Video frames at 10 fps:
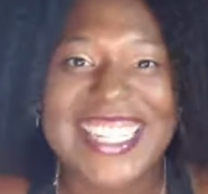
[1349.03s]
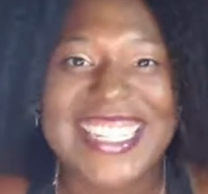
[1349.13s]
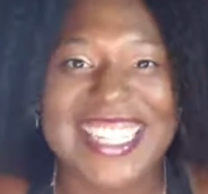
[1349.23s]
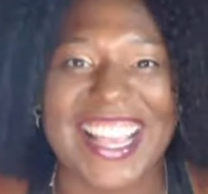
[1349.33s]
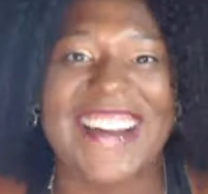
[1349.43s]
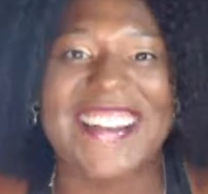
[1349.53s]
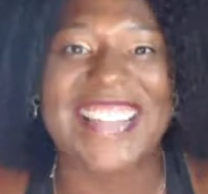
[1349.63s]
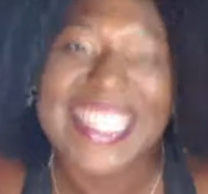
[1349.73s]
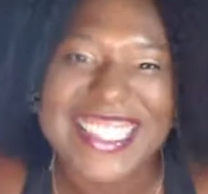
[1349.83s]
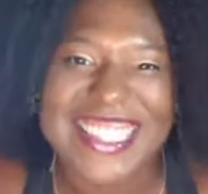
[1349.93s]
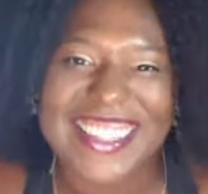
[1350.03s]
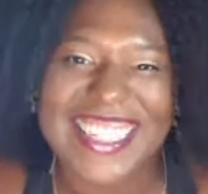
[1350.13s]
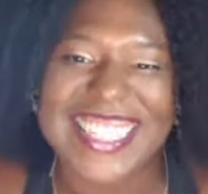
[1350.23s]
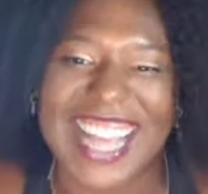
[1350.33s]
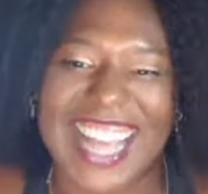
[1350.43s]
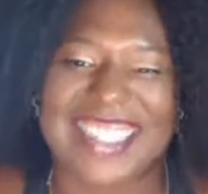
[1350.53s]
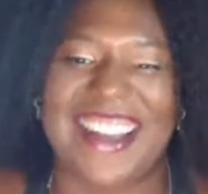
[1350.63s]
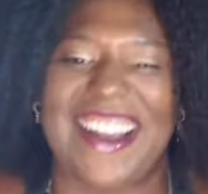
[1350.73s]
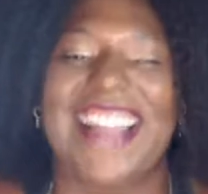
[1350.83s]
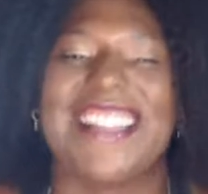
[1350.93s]
So let's do this, guys.
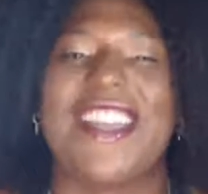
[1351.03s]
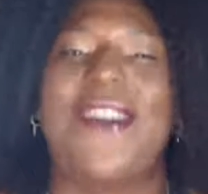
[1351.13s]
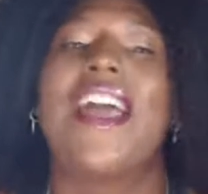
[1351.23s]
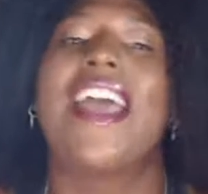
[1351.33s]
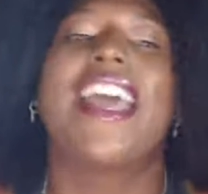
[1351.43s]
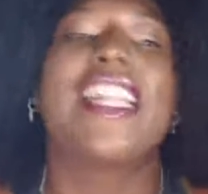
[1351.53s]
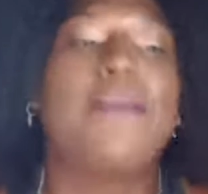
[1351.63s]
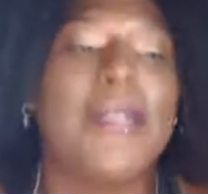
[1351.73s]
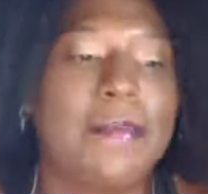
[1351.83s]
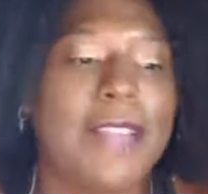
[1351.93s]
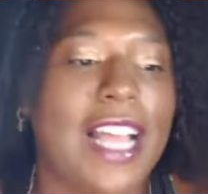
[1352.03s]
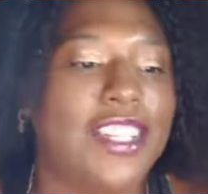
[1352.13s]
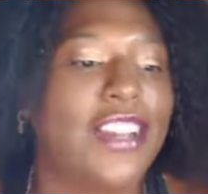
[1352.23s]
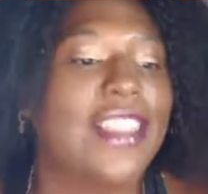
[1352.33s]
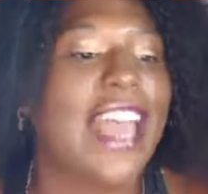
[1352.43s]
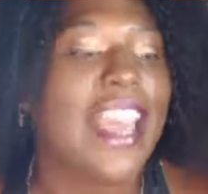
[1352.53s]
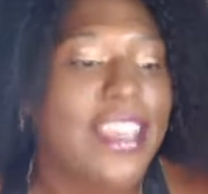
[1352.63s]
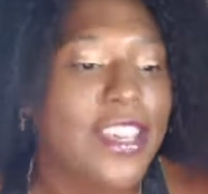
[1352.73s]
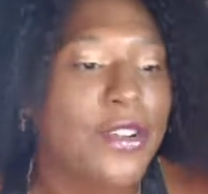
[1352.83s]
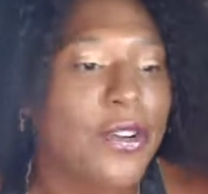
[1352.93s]
All right. So it's been a pleasure.
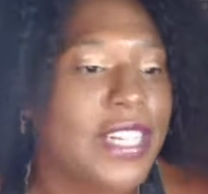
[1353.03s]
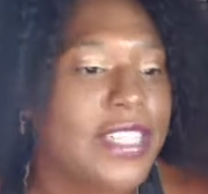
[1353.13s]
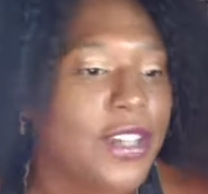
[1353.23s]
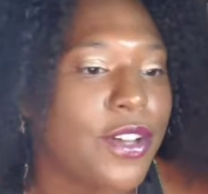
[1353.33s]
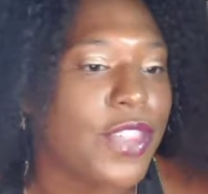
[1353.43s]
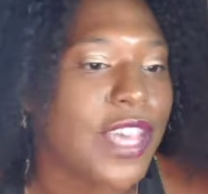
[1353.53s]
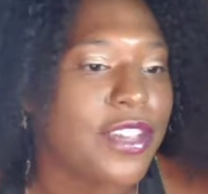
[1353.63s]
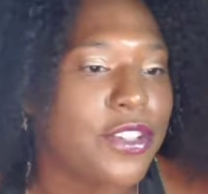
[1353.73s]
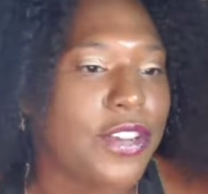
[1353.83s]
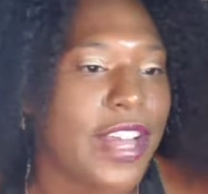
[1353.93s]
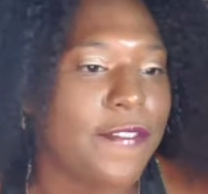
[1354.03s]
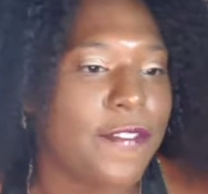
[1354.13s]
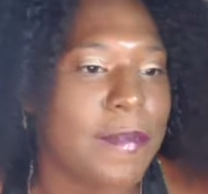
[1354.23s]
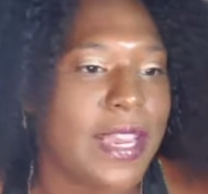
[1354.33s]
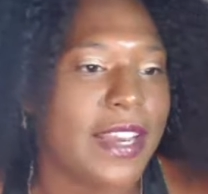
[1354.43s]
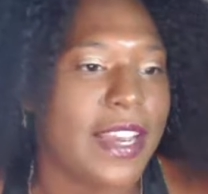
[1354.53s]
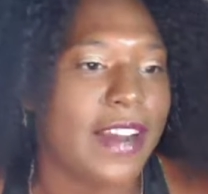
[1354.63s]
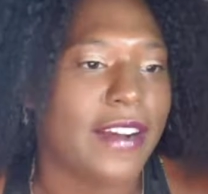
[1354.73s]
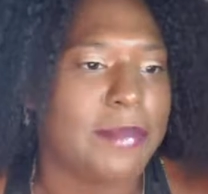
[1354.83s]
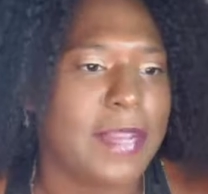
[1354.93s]
Thank you, Crystal. Thank you, Trinette, for being
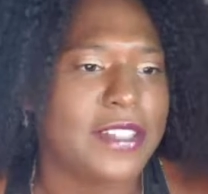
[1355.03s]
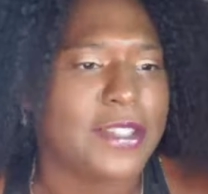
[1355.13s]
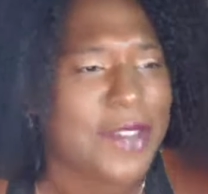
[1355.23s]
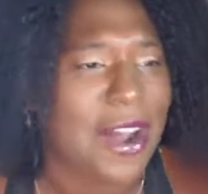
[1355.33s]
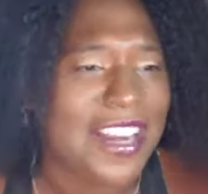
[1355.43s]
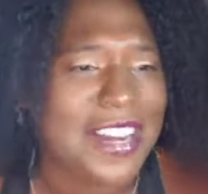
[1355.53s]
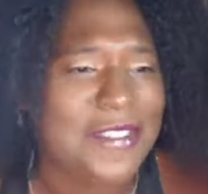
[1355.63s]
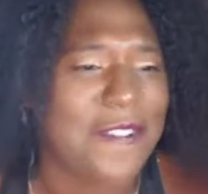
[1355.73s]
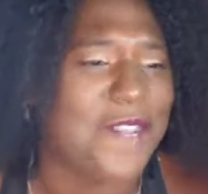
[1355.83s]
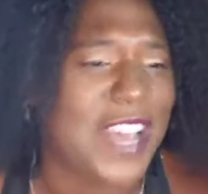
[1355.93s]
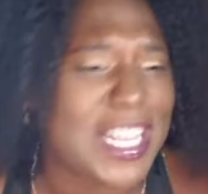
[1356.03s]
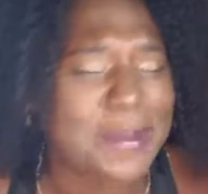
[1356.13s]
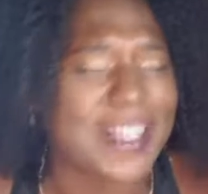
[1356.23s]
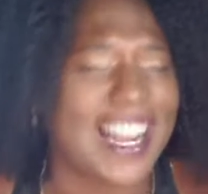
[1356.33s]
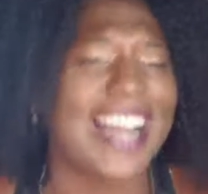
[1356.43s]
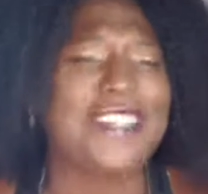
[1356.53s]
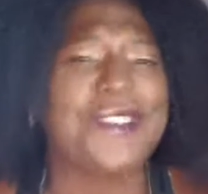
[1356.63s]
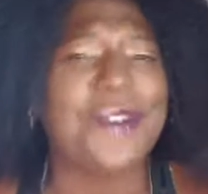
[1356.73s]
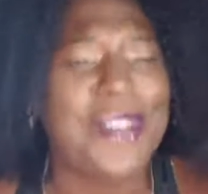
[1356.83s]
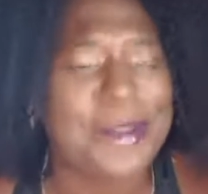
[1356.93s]
here and being so talkative on Facebook. I
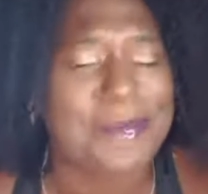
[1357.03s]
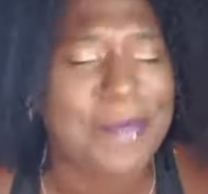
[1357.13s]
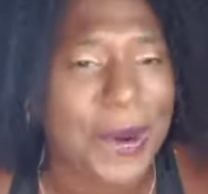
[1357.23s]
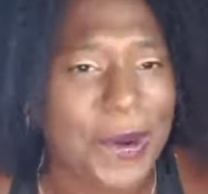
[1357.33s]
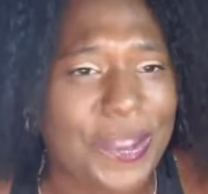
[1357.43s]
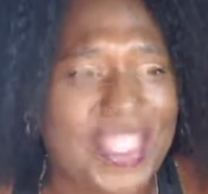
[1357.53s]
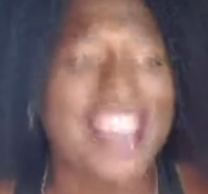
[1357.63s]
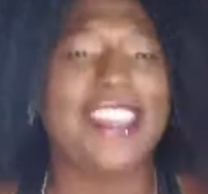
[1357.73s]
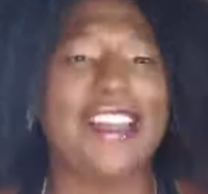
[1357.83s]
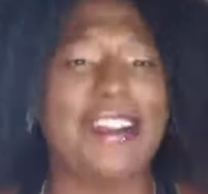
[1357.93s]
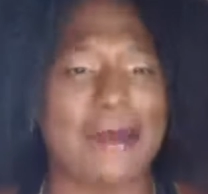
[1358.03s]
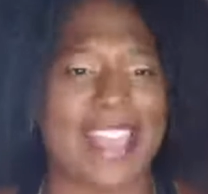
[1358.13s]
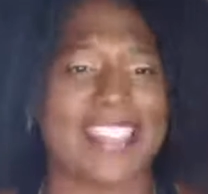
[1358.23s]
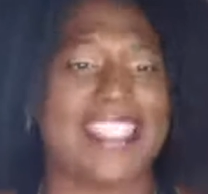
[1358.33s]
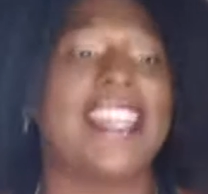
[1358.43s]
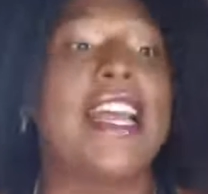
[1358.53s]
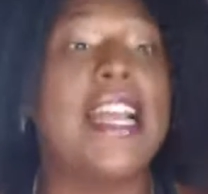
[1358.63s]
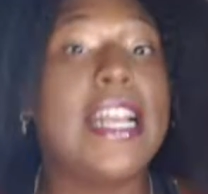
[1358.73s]
adore you both. You're amazing.